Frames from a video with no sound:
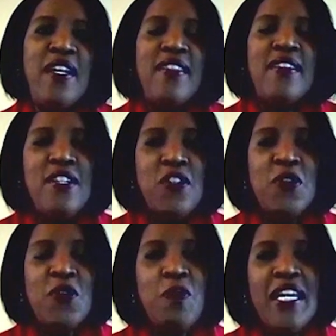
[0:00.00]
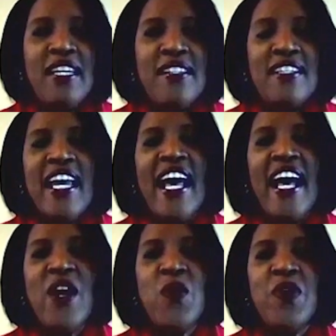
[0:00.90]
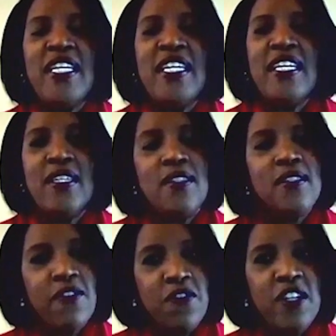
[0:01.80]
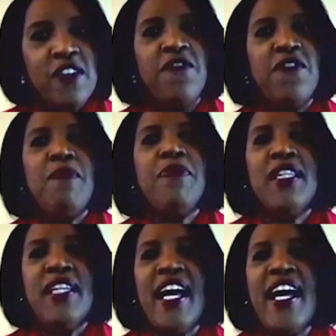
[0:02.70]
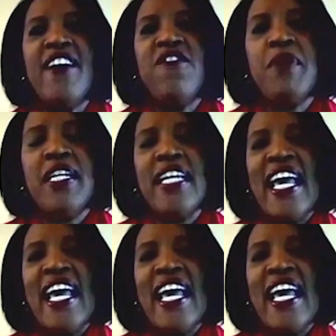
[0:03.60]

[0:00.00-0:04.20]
the digital space and how it is different from the live, but it has